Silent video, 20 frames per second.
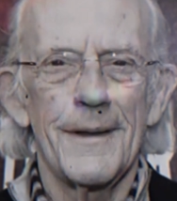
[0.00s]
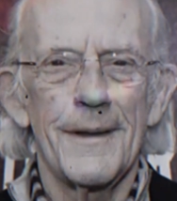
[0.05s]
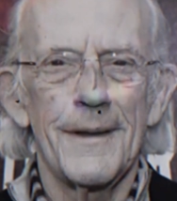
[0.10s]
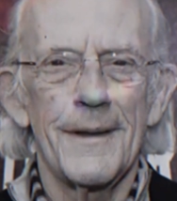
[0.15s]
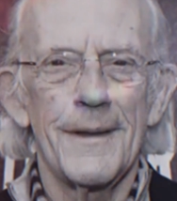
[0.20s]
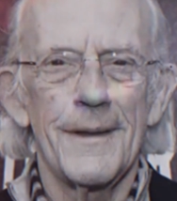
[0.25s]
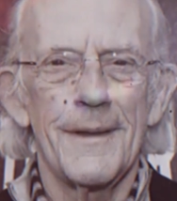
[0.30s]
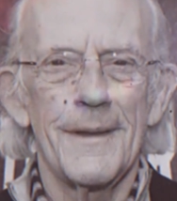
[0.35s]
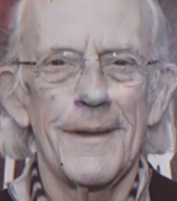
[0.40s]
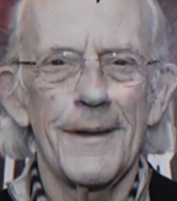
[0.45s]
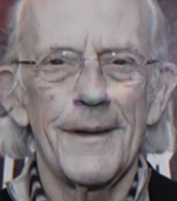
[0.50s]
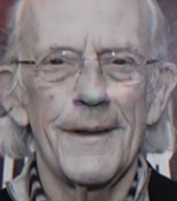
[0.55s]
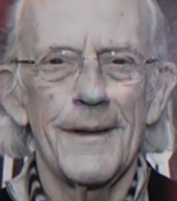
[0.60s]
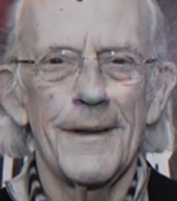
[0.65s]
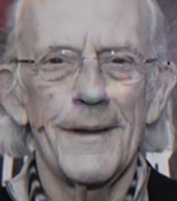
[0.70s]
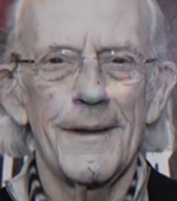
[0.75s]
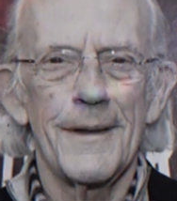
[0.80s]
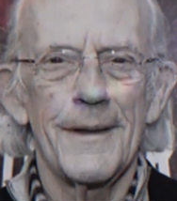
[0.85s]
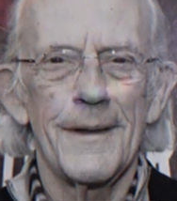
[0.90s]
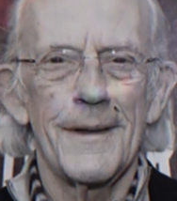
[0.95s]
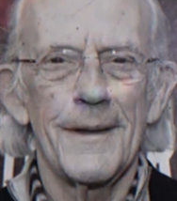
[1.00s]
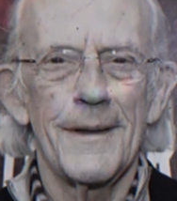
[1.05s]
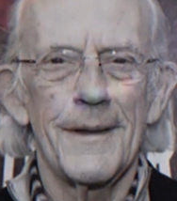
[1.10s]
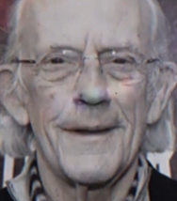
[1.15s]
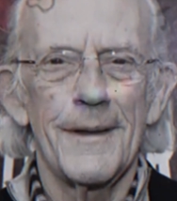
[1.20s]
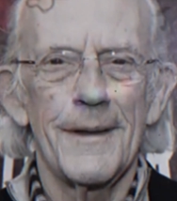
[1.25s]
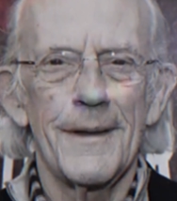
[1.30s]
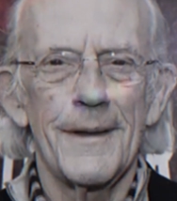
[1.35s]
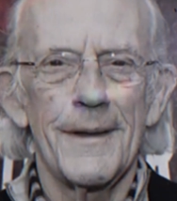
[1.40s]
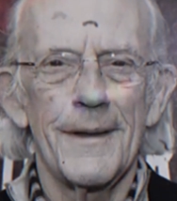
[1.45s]
neo-noir approach and
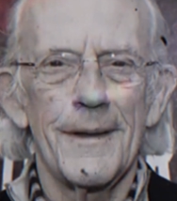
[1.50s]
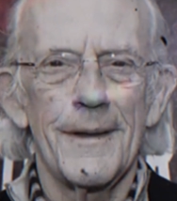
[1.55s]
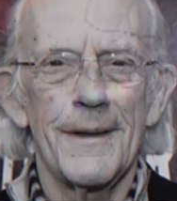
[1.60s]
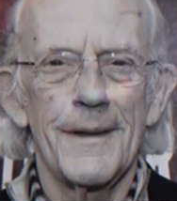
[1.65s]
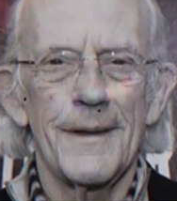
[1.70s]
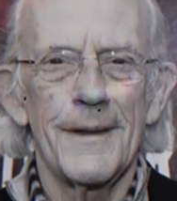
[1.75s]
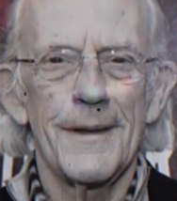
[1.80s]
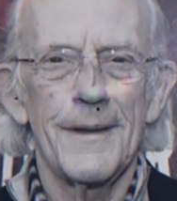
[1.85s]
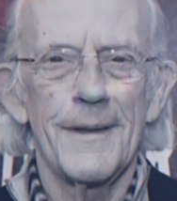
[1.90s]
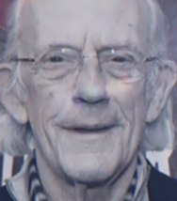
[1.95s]
execution,